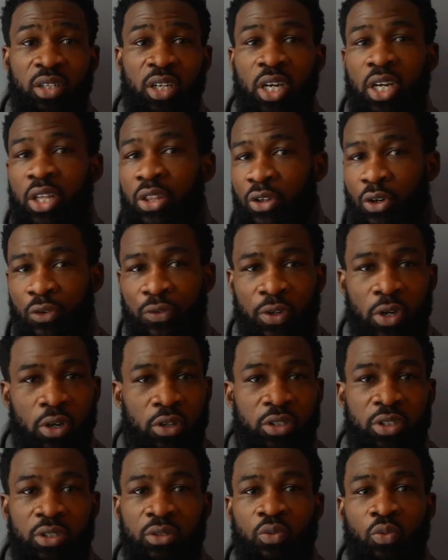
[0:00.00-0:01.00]
And of
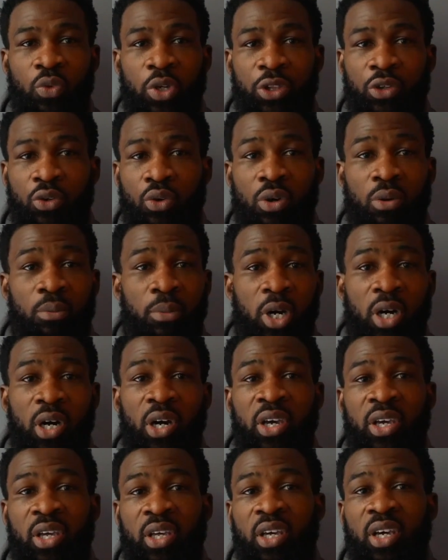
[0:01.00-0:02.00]
course, we talk
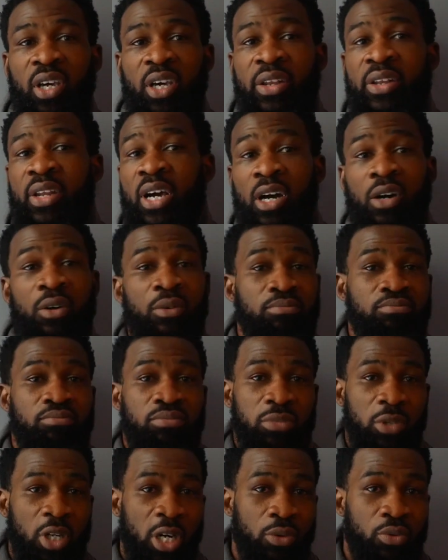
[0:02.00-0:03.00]
about it. And now
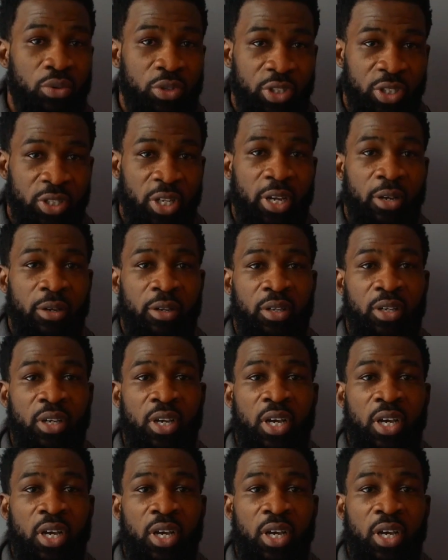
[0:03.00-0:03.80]
I will say,